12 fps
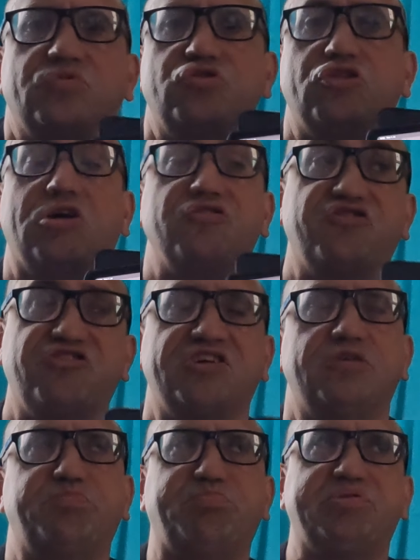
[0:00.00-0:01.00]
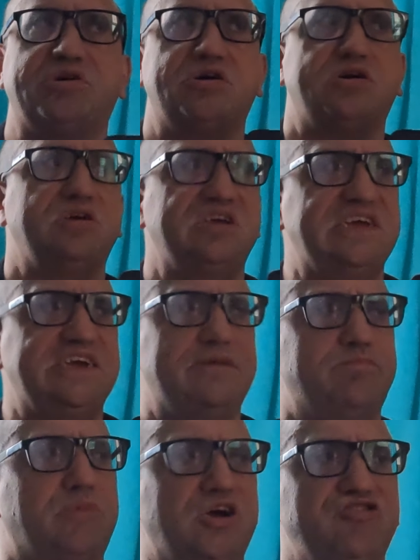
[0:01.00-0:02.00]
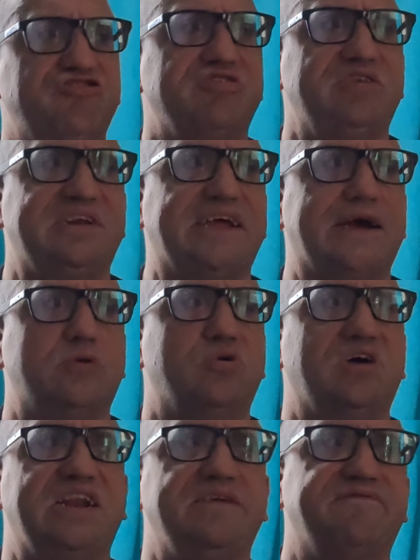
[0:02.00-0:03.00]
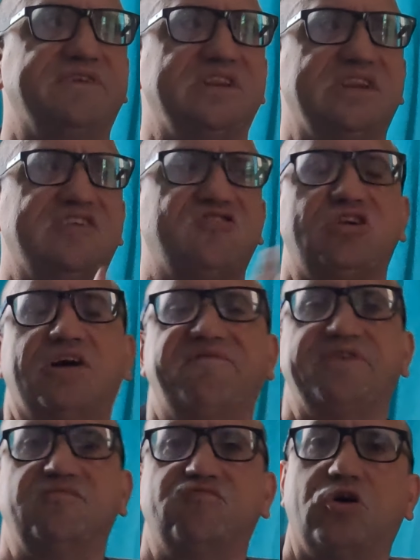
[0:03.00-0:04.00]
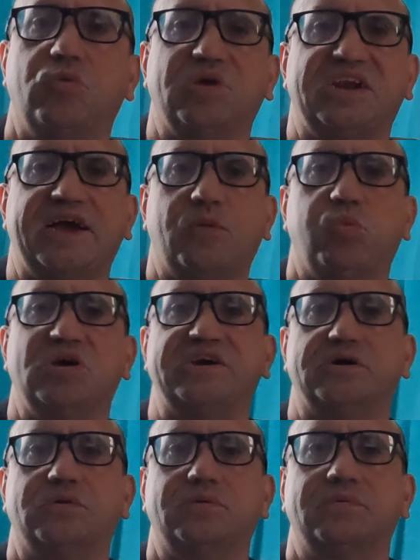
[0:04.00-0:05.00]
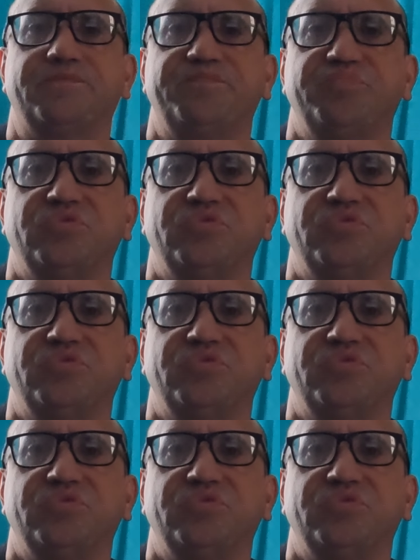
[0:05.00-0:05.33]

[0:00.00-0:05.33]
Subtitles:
not to put InMotion down or anything, there's nothing wrong with their wheel,